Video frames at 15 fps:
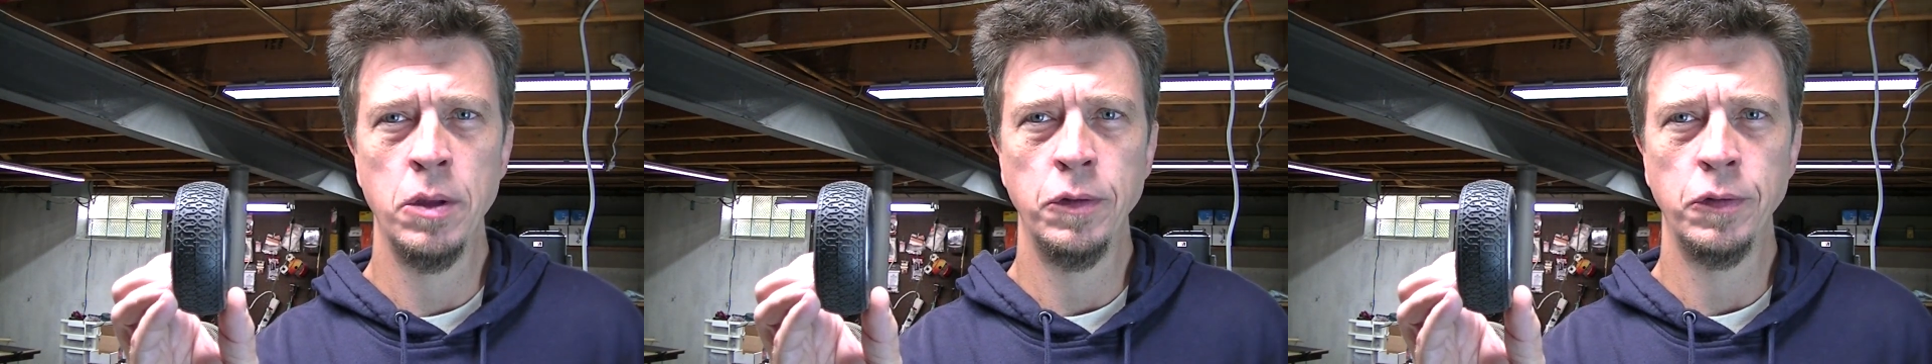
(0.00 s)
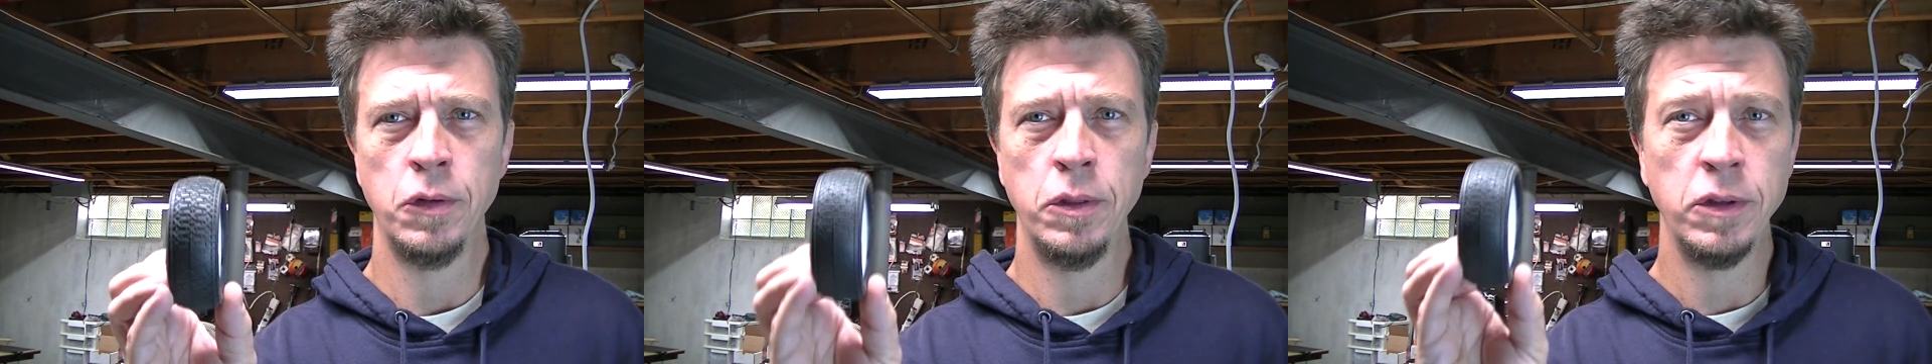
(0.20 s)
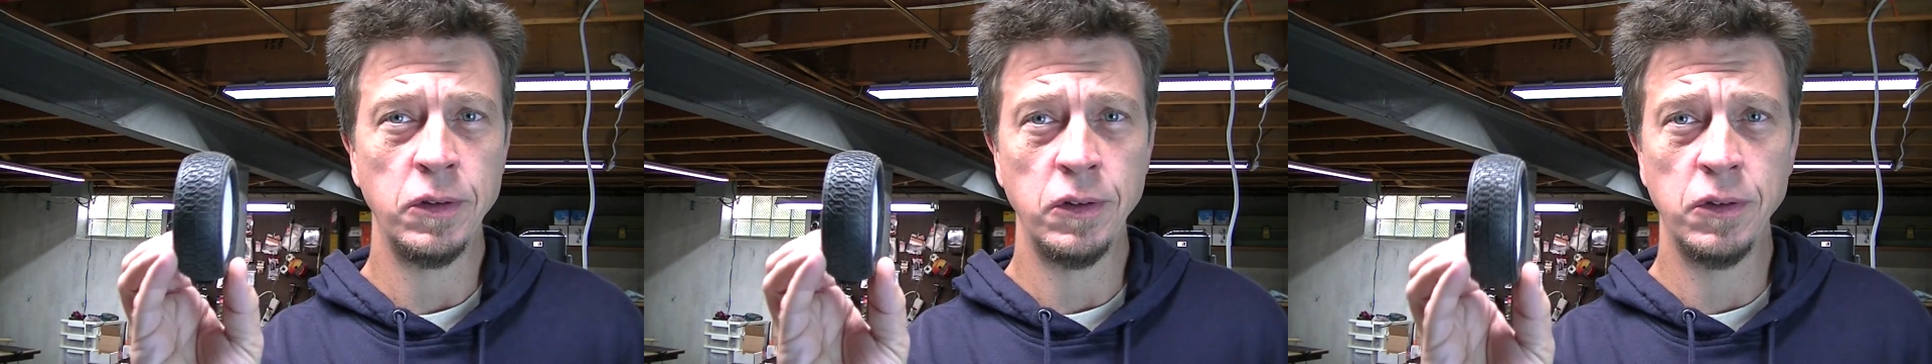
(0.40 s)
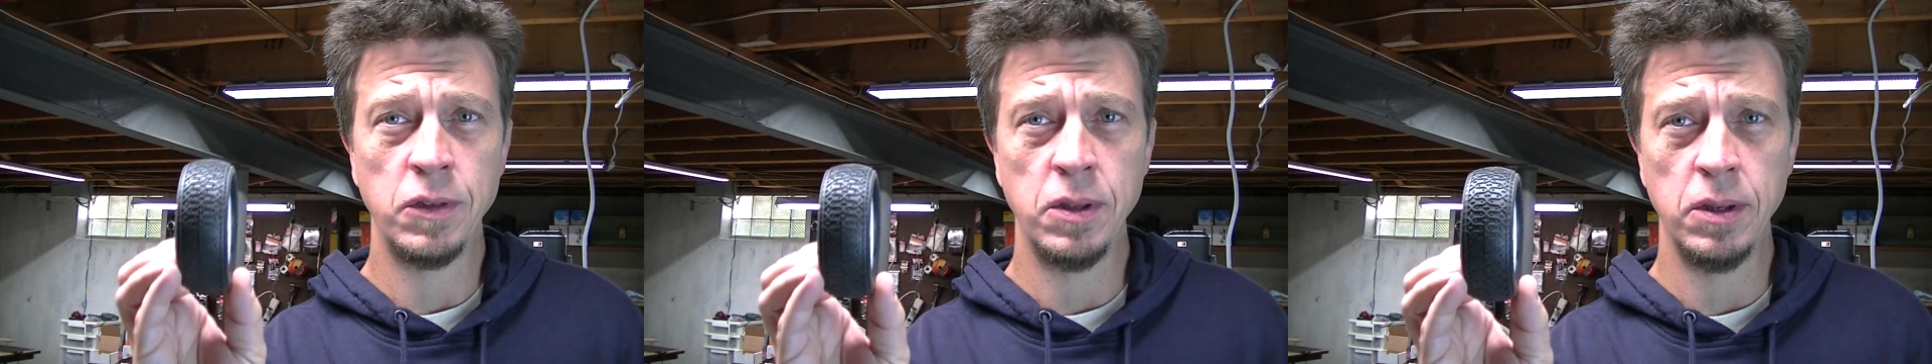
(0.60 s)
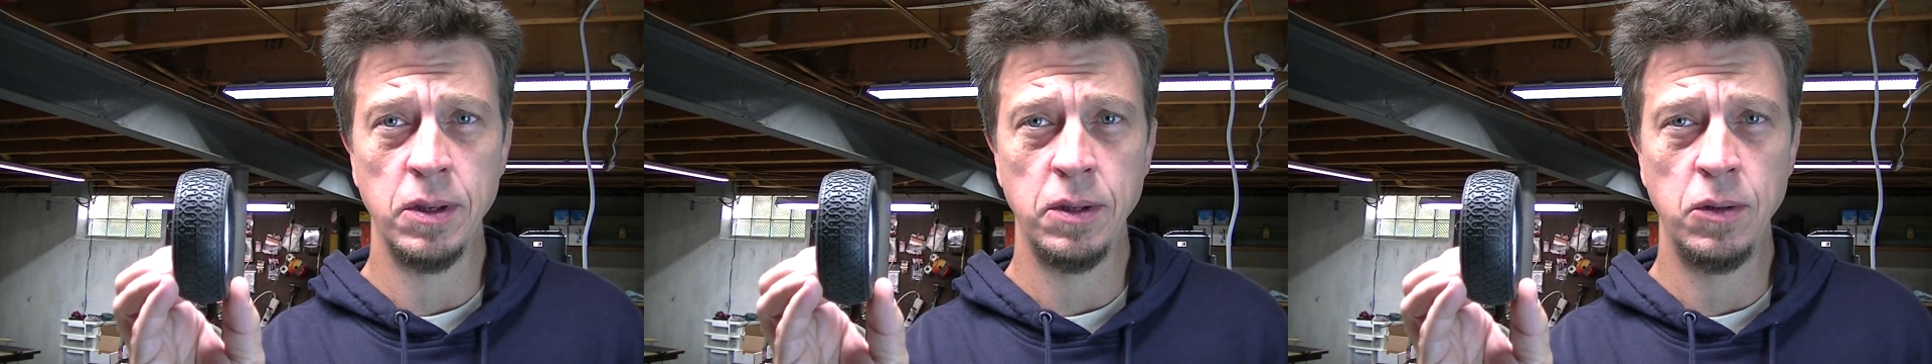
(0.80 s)
So this is
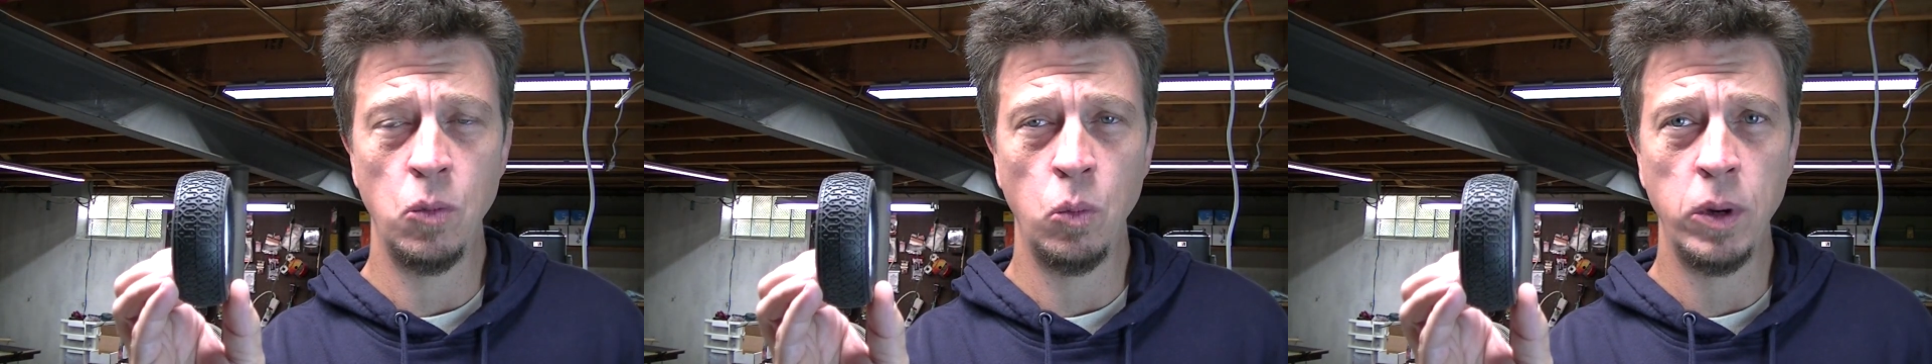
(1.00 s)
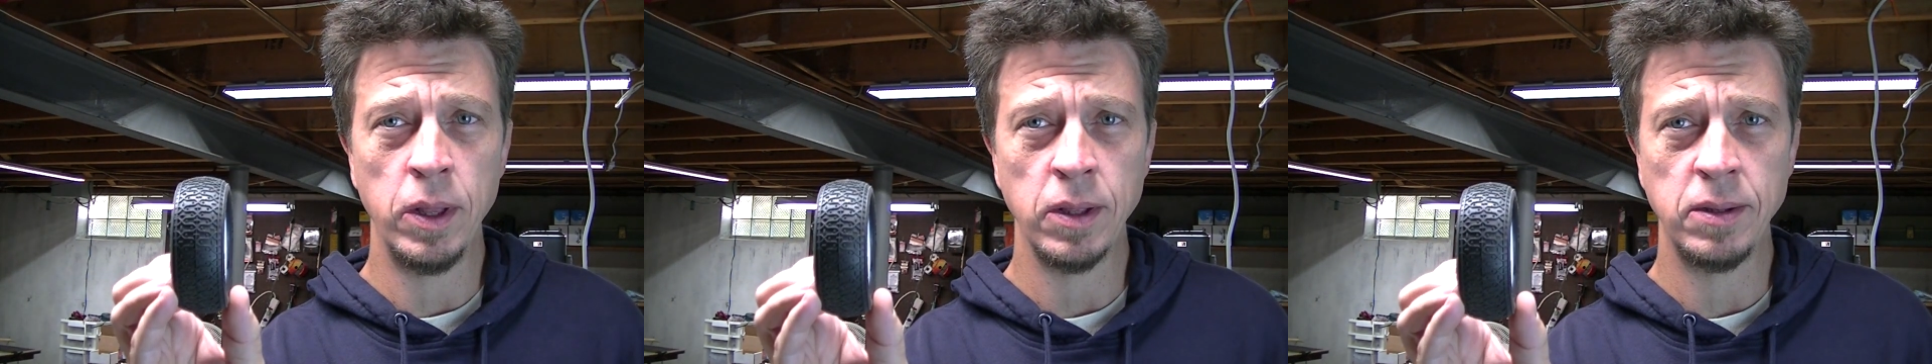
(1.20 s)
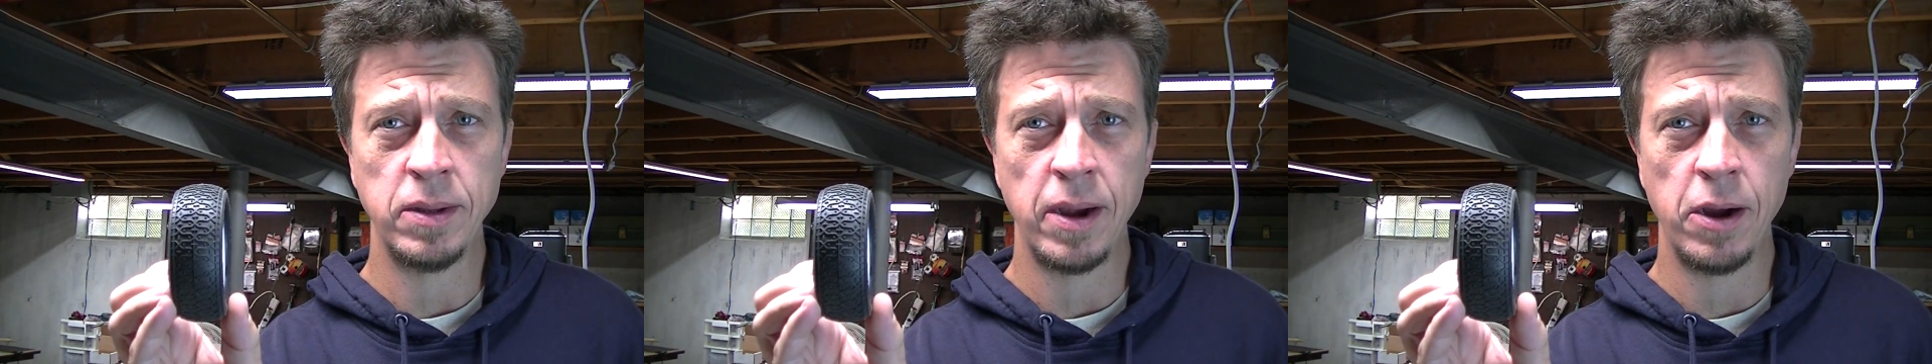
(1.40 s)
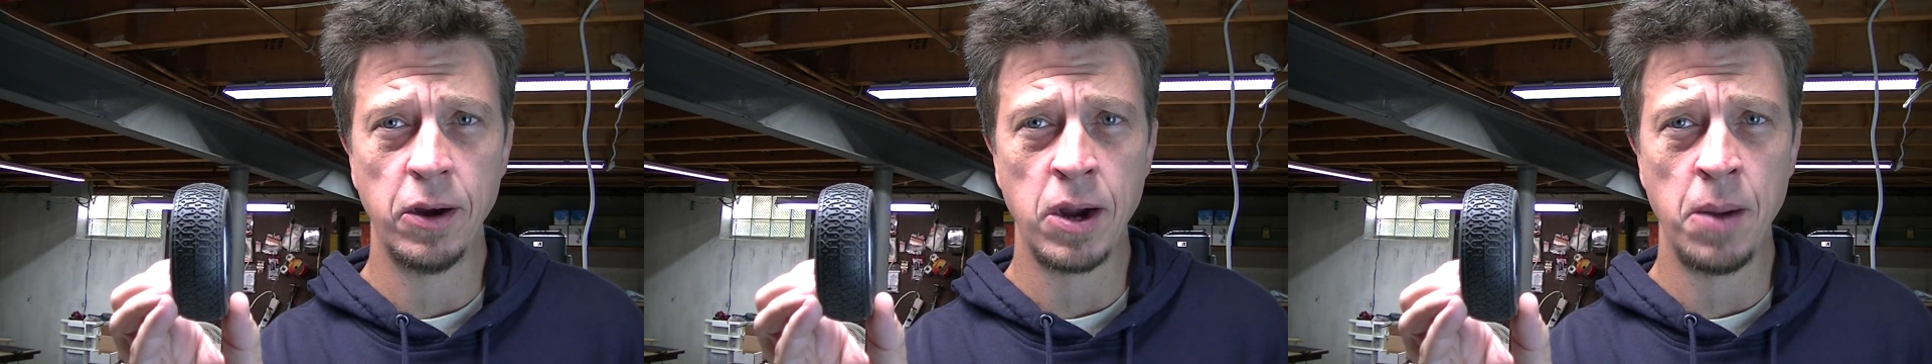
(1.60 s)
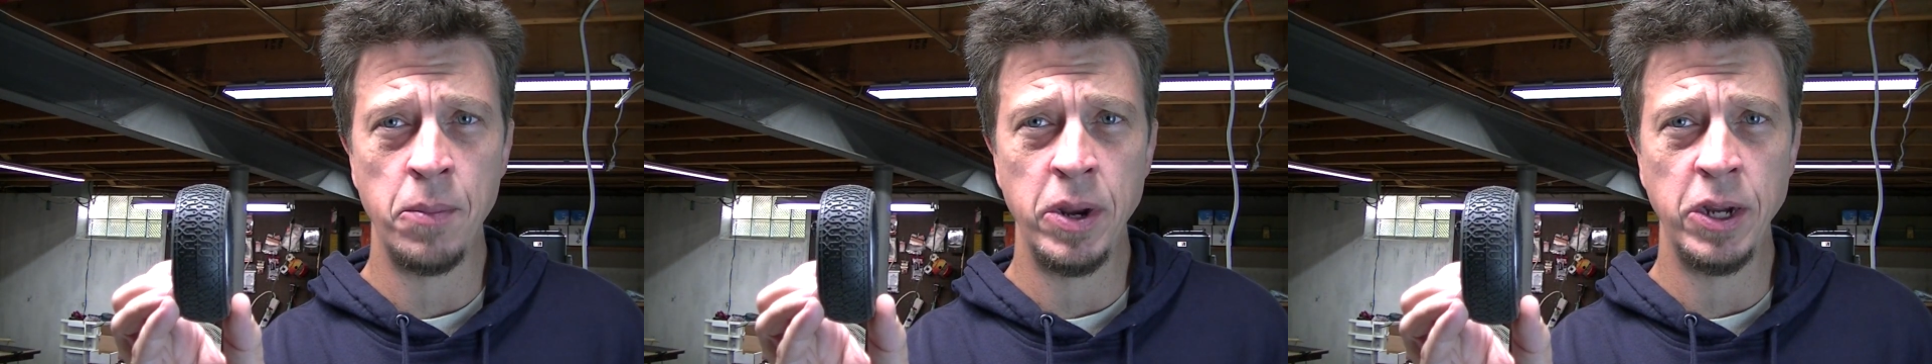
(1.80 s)
the wheel and tire
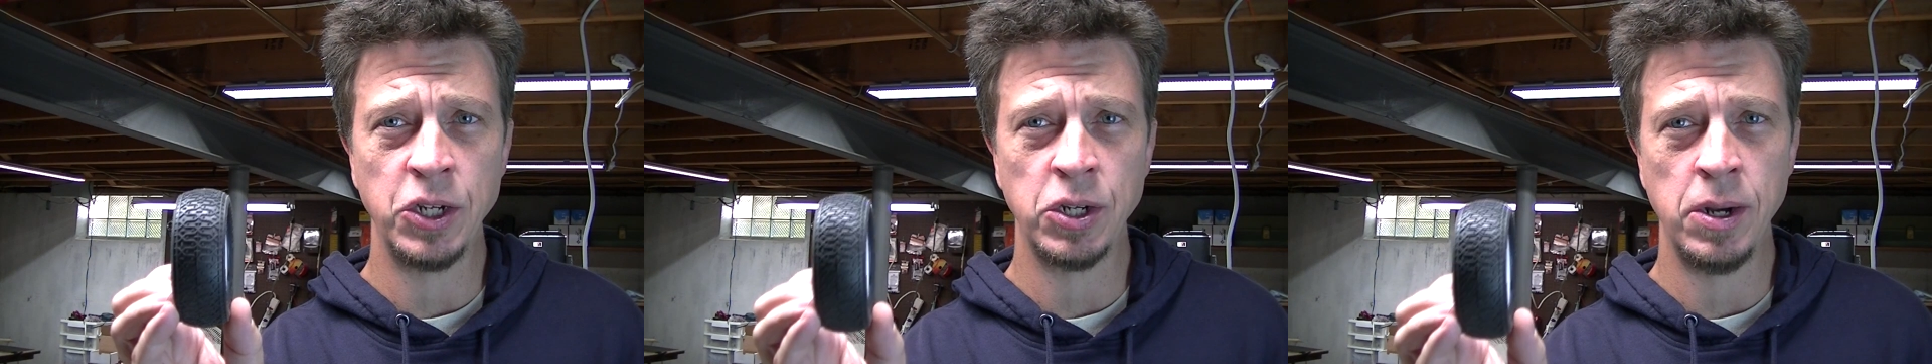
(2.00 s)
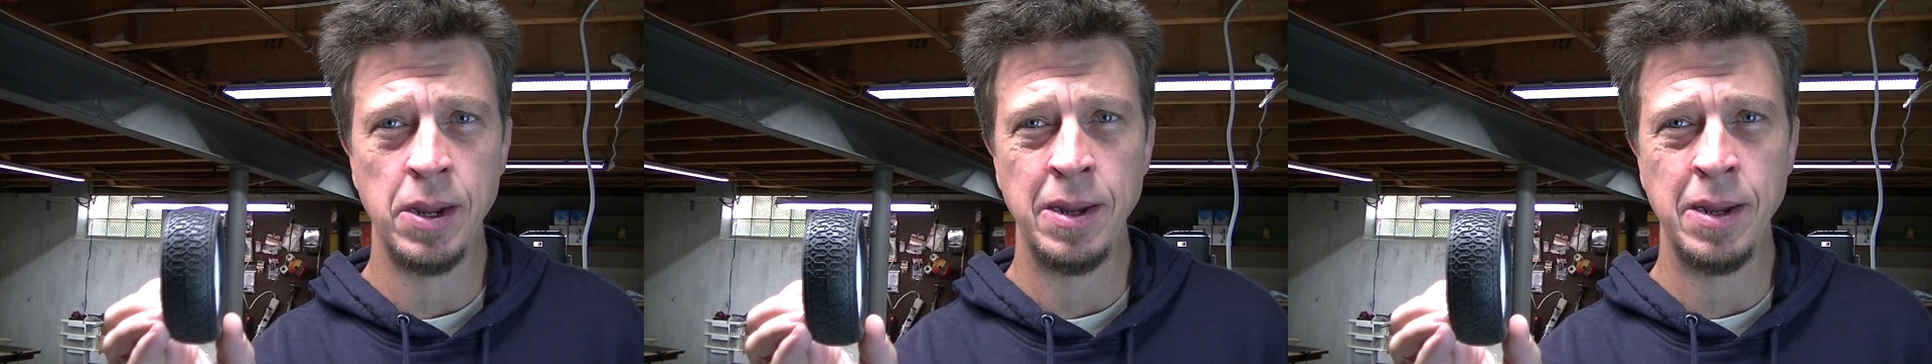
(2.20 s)
combination